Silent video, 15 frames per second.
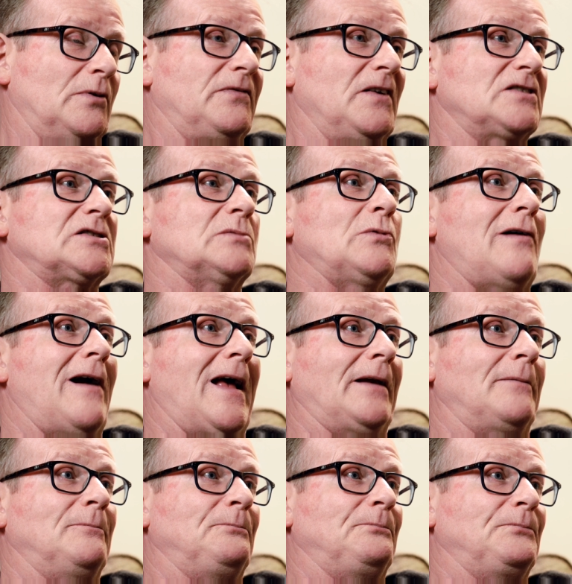Professor
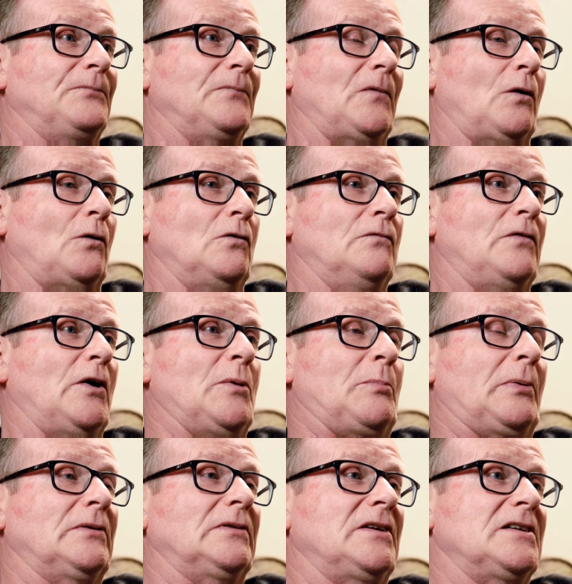Moran, who very
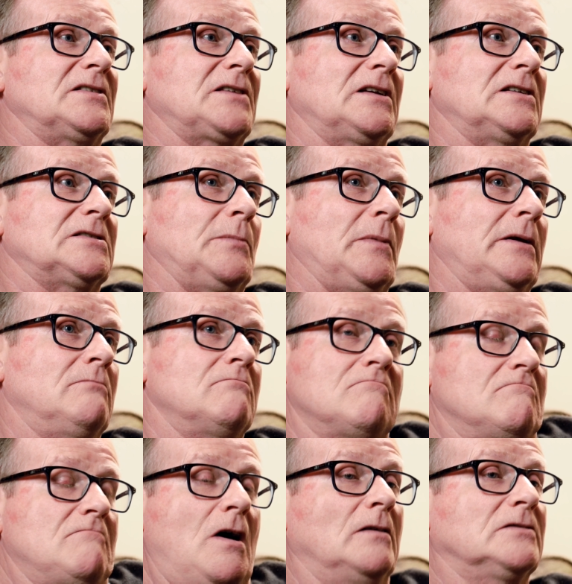bluntly said to me,
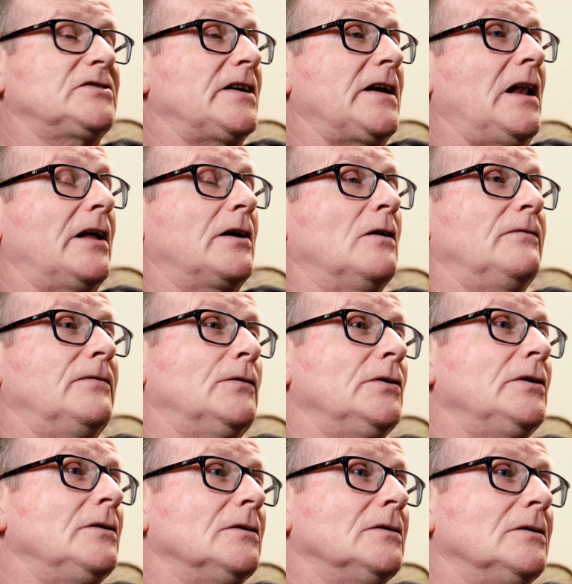I'll take your leg off for
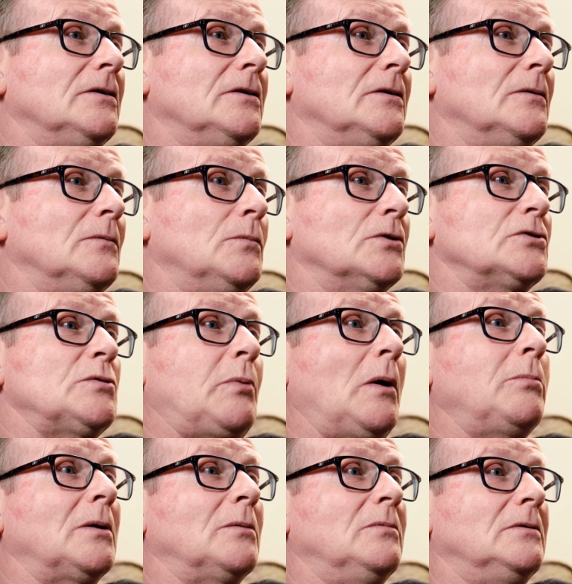you. What's your
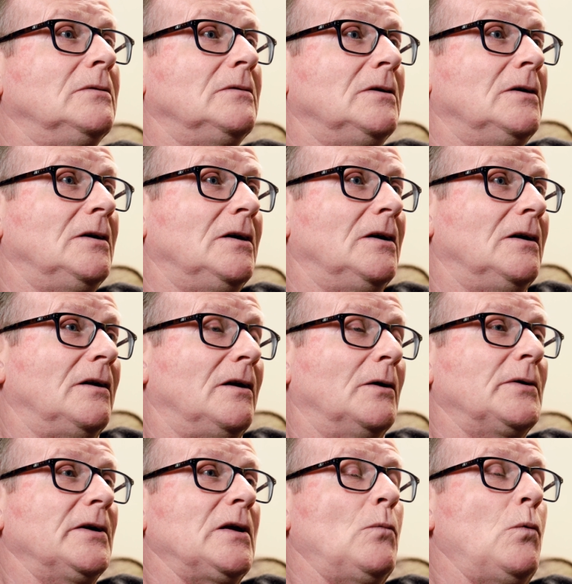problem? And I'll
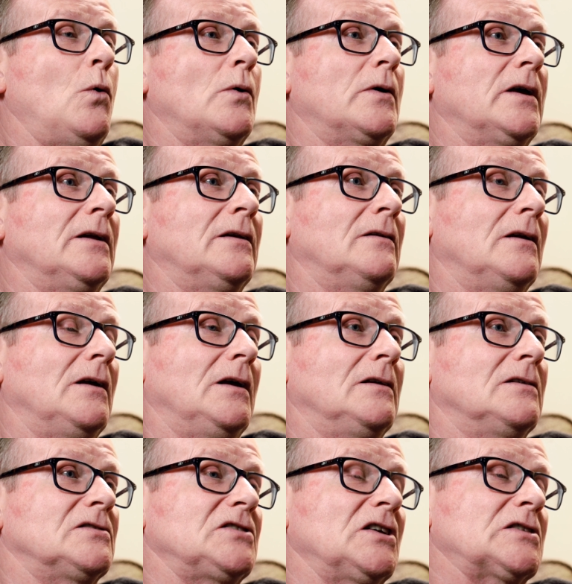get you walking
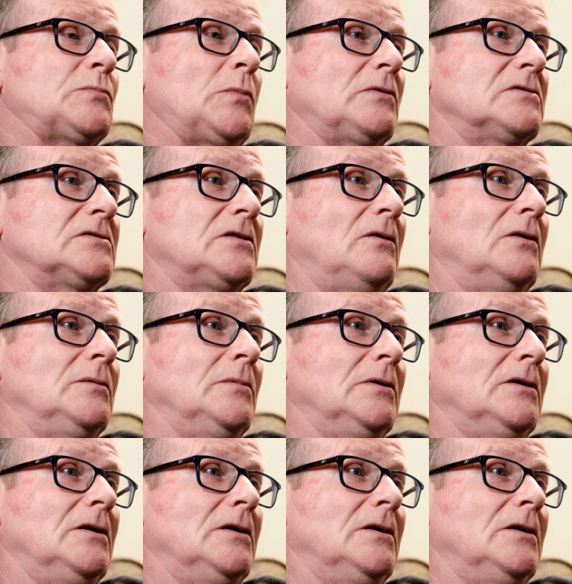in 6 months' time.